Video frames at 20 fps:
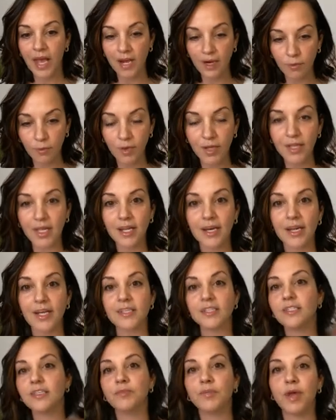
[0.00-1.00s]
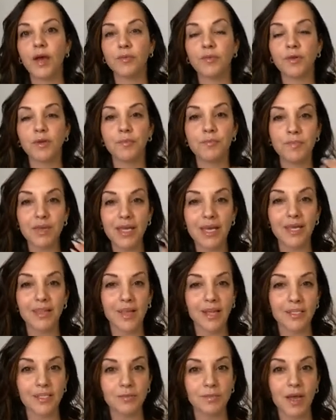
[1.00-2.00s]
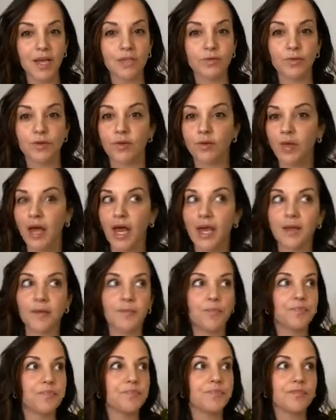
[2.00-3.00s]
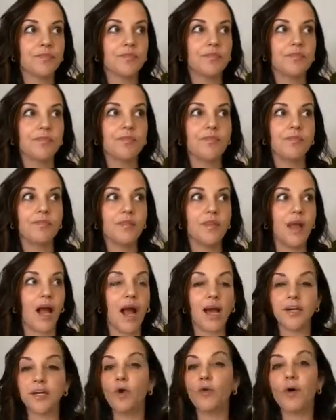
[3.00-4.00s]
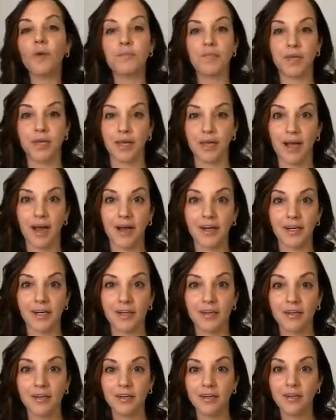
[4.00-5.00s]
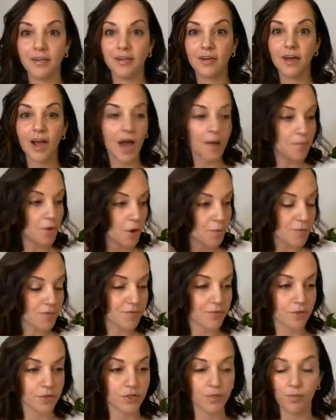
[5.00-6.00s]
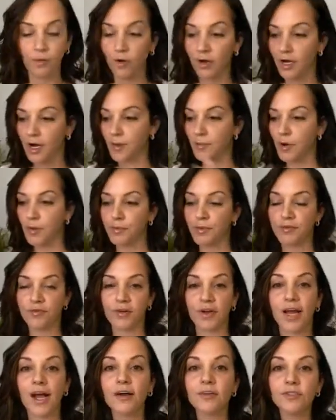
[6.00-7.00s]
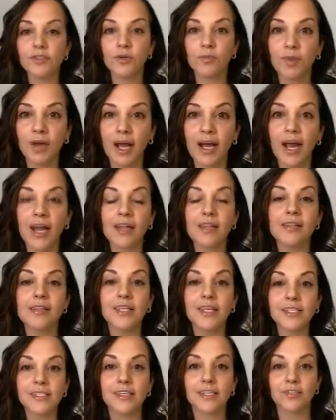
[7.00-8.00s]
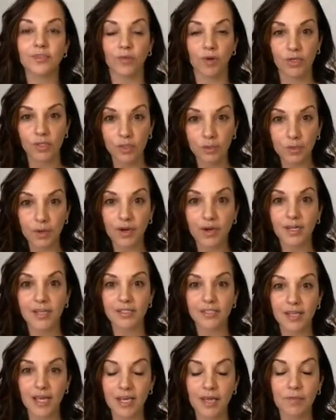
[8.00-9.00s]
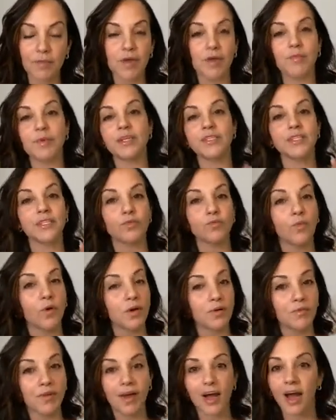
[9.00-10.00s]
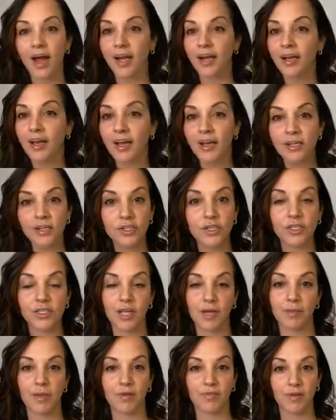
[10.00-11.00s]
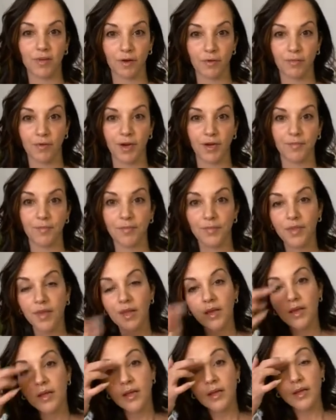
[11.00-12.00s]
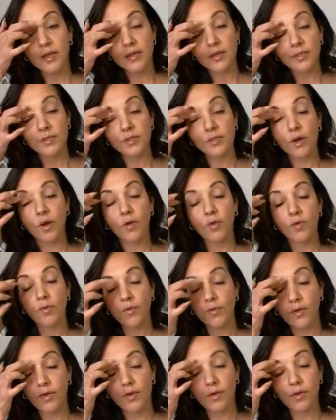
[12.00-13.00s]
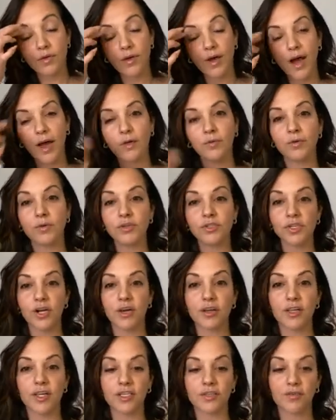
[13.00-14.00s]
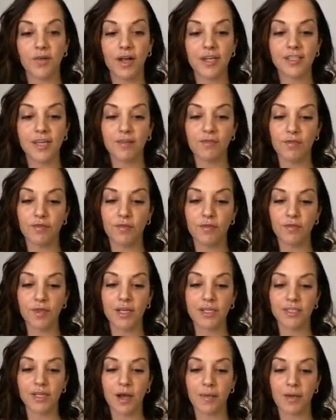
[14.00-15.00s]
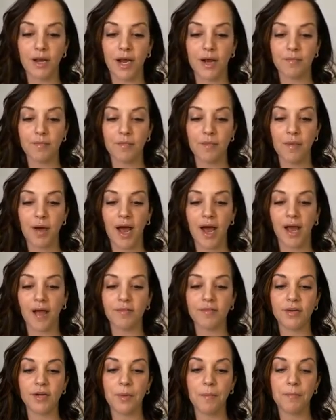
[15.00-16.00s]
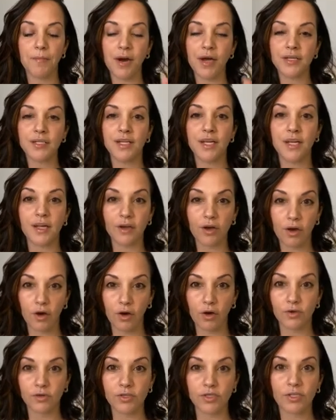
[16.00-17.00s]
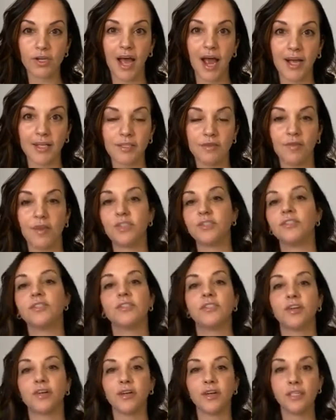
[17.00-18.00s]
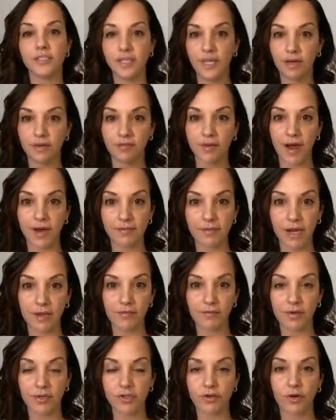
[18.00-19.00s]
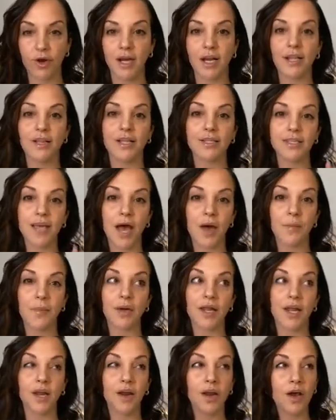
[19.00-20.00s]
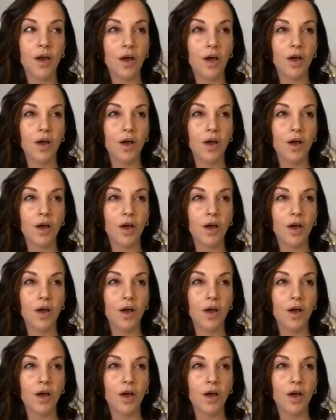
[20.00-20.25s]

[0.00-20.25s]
and a willingness to be able to be in that space where you're like, I know I'm being guided. I'm open for support. I'm open for counsel, but I got to listen to where Spirit is taking me because it's one of a kind, just like my fingerprint. So I will share this, friends. I have a few things coming up. I have an Abundant Coach activation series, like a 5-day free training that's happening